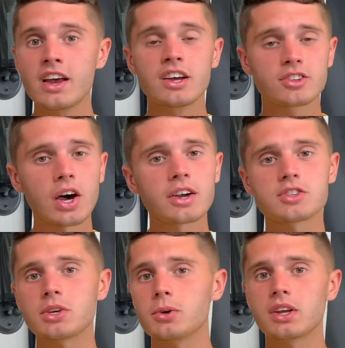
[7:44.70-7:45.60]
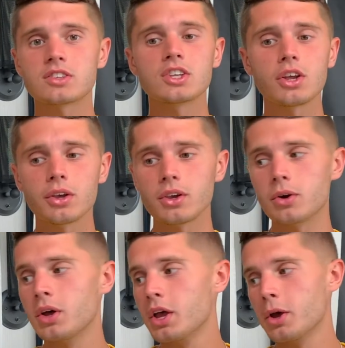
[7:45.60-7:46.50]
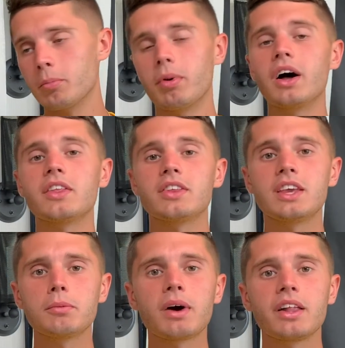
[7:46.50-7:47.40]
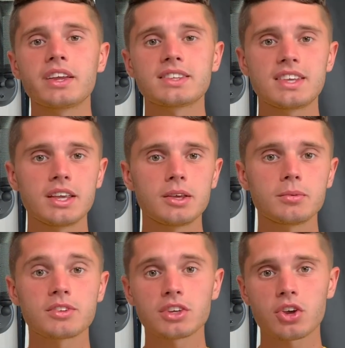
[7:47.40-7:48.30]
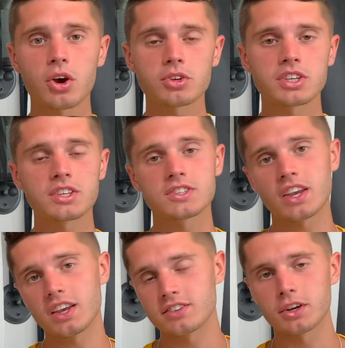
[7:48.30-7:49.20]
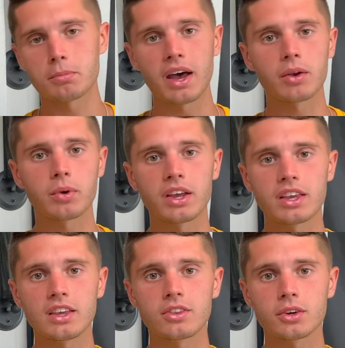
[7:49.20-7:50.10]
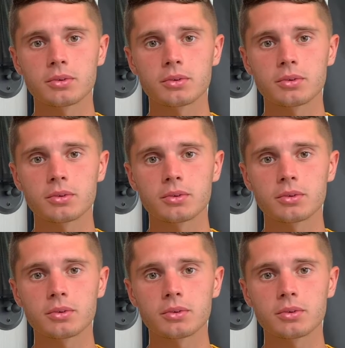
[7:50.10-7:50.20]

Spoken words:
talk to you, get to know you. But emailing teams and coaches isn't a bad way either.